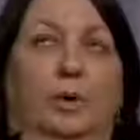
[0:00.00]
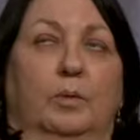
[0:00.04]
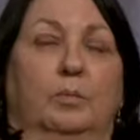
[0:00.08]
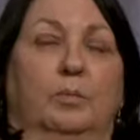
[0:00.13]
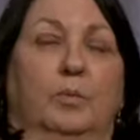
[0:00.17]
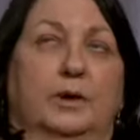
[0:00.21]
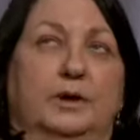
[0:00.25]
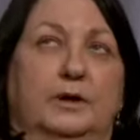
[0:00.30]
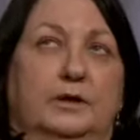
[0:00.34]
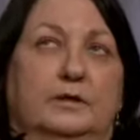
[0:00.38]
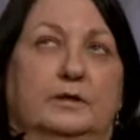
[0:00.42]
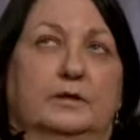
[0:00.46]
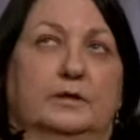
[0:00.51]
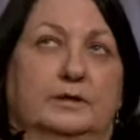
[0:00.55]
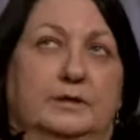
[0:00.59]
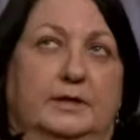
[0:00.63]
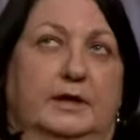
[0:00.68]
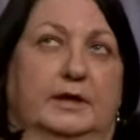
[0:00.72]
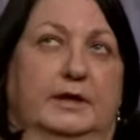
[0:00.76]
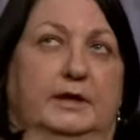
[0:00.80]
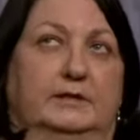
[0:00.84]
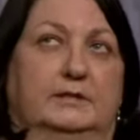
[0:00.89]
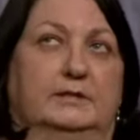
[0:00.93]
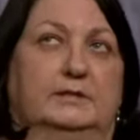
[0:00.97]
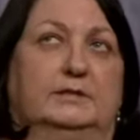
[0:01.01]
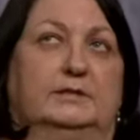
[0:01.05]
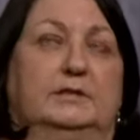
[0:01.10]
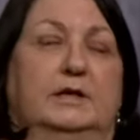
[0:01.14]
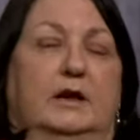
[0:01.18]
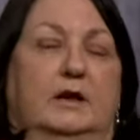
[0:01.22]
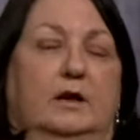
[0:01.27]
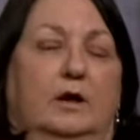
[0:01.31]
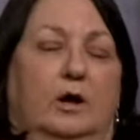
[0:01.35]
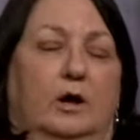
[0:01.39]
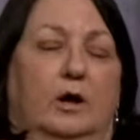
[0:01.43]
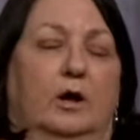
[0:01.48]
Well, one of the things
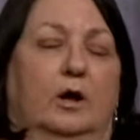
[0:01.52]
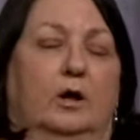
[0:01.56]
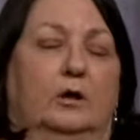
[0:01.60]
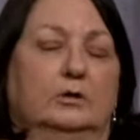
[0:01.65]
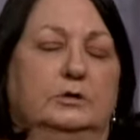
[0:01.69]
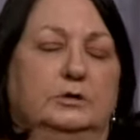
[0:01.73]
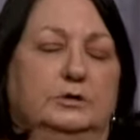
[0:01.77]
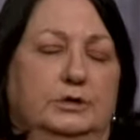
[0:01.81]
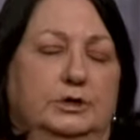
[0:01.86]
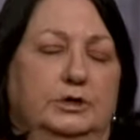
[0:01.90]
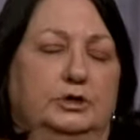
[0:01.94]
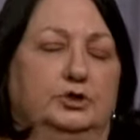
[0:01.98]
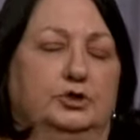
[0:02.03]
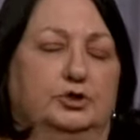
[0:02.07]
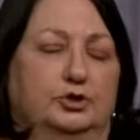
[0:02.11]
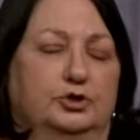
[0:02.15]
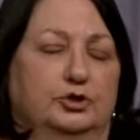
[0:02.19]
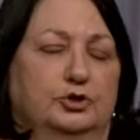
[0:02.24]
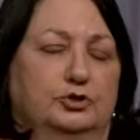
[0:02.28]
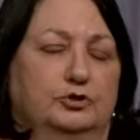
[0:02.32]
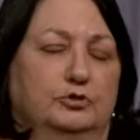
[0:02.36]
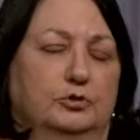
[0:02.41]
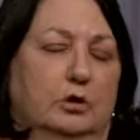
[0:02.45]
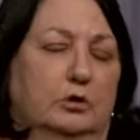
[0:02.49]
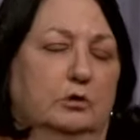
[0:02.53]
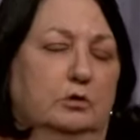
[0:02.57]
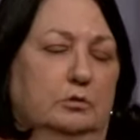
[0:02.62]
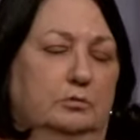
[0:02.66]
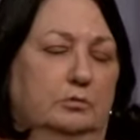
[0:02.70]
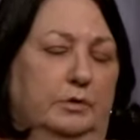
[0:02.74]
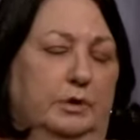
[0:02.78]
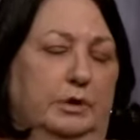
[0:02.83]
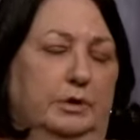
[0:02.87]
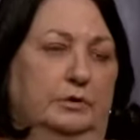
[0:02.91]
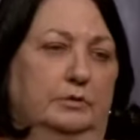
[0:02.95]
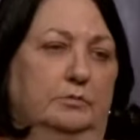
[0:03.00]
that all teachers struggle
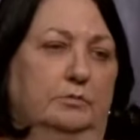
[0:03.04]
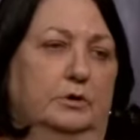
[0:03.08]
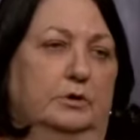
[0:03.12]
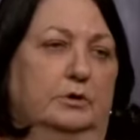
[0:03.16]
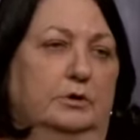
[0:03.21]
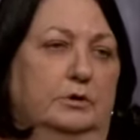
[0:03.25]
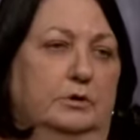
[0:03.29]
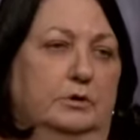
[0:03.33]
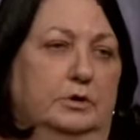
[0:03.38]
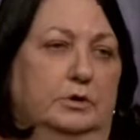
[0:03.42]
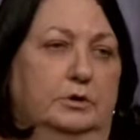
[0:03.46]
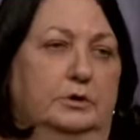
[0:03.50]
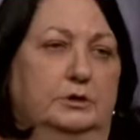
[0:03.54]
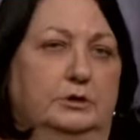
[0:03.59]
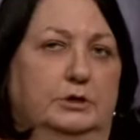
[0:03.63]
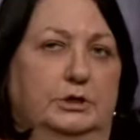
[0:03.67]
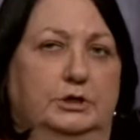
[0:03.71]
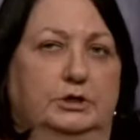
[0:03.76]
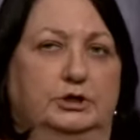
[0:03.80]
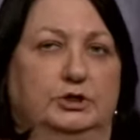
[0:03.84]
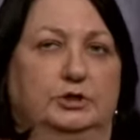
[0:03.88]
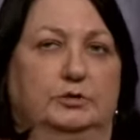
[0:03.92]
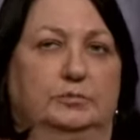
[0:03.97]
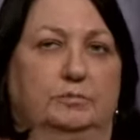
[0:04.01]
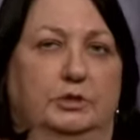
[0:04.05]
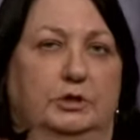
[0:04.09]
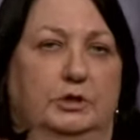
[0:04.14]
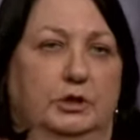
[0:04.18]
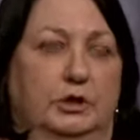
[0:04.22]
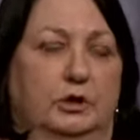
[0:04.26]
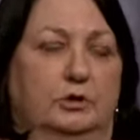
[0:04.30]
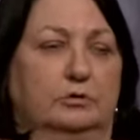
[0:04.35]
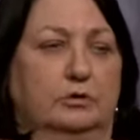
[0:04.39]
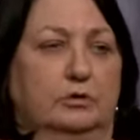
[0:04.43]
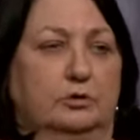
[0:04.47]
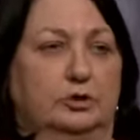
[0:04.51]
with, whether they're teaching with
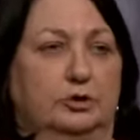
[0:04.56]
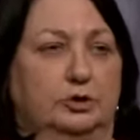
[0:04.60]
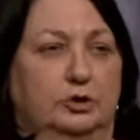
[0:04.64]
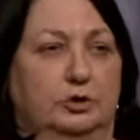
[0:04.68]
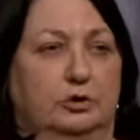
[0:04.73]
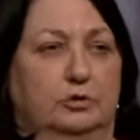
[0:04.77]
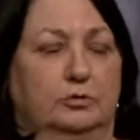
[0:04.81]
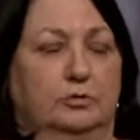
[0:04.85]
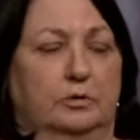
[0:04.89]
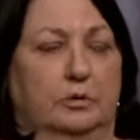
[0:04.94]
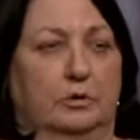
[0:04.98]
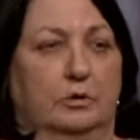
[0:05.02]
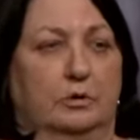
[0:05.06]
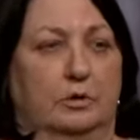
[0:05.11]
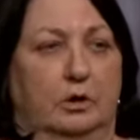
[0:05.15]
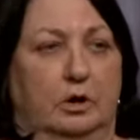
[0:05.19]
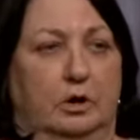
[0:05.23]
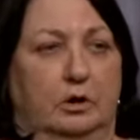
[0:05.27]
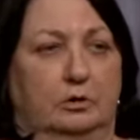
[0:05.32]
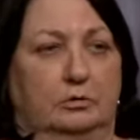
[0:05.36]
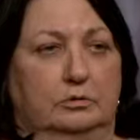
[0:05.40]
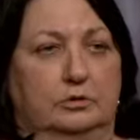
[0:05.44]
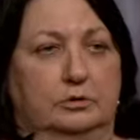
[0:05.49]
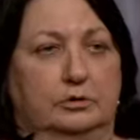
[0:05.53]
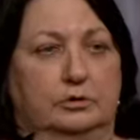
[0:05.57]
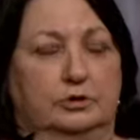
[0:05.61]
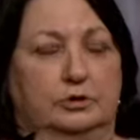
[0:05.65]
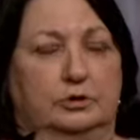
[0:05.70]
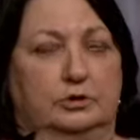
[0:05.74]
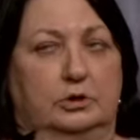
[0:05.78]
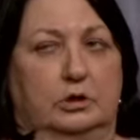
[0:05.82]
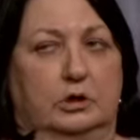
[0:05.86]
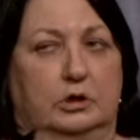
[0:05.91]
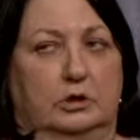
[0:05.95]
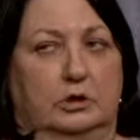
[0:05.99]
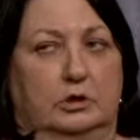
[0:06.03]
younger children or older
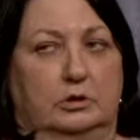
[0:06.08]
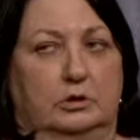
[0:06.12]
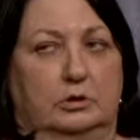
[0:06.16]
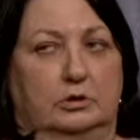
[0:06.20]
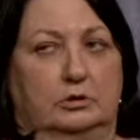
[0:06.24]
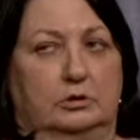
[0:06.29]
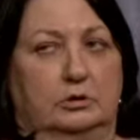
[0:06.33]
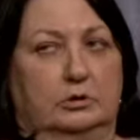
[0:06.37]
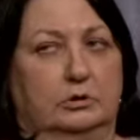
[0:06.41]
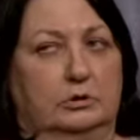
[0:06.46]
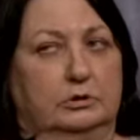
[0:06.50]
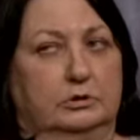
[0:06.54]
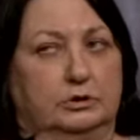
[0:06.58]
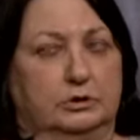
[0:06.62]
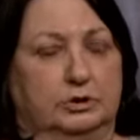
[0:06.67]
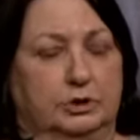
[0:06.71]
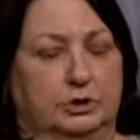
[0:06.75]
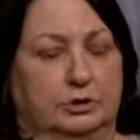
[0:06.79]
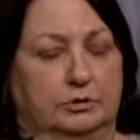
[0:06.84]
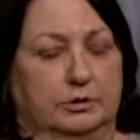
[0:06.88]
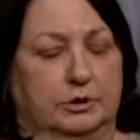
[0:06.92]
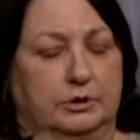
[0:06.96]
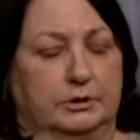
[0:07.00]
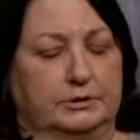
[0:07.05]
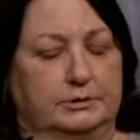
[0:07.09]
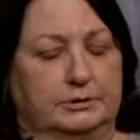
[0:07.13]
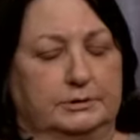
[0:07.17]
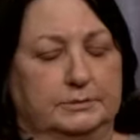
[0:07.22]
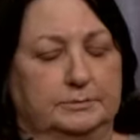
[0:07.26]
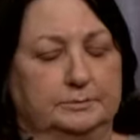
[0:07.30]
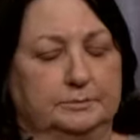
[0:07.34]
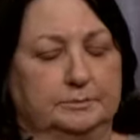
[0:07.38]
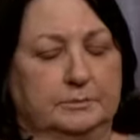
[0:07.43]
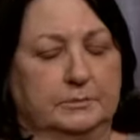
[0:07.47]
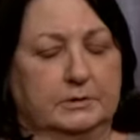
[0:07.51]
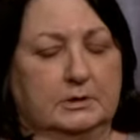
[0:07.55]
uh,
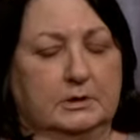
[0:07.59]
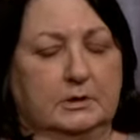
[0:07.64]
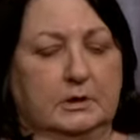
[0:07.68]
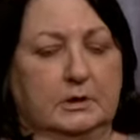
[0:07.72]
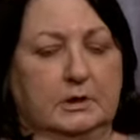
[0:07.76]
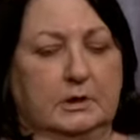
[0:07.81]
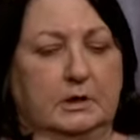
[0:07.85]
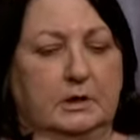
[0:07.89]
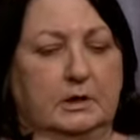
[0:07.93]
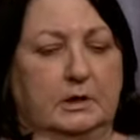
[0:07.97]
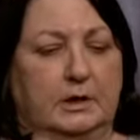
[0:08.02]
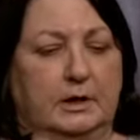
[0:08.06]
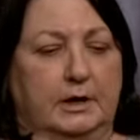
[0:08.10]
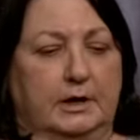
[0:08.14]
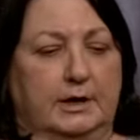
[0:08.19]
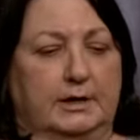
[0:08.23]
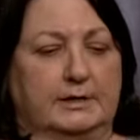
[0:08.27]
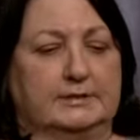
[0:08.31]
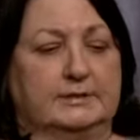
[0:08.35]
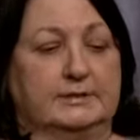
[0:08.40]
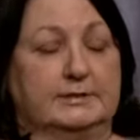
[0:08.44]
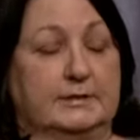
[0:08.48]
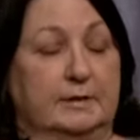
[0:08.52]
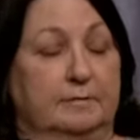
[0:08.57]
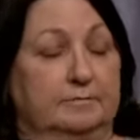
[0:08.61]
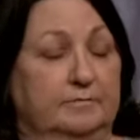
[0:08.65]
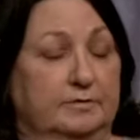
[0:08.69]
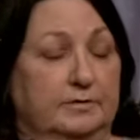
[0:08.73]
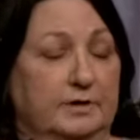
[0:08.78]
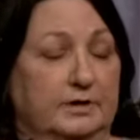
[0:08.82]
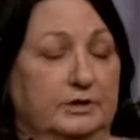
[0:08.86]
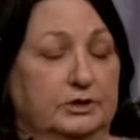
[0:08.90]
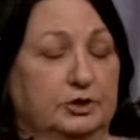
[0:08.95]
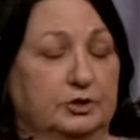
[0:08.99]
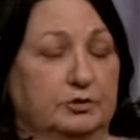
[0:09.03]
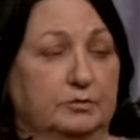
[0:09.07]
students, is some
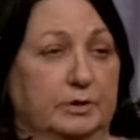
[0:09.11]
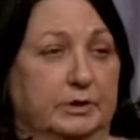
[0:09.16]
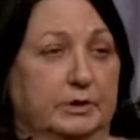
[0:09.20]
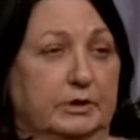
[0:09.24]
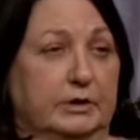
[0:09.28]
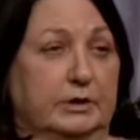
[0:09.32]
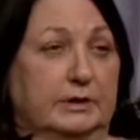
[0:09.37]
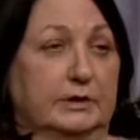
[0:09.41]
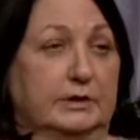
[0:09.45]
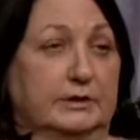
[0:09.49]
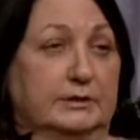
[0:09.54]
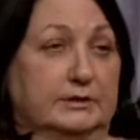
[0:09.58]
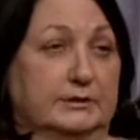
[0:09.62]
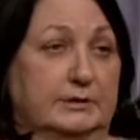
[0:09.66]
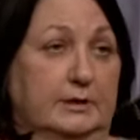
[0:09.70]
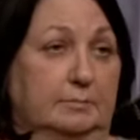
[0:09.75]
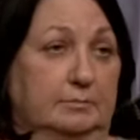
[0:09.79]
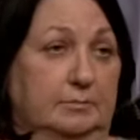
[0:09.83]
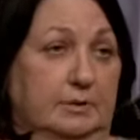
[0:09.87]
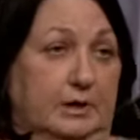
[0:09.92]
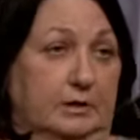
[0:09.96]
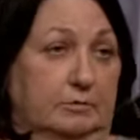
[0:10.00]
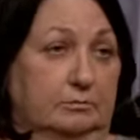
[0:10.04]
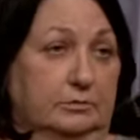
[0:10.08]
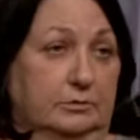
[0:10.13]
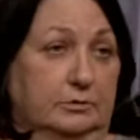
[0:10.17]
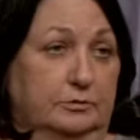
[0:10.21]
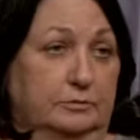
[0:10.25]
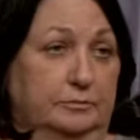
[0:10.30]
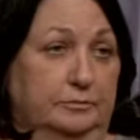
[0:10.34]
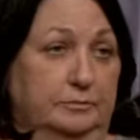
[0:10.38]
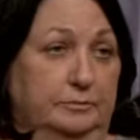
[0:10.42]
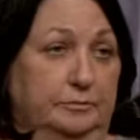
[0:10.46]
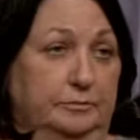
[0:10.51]
finish quickly and some don't.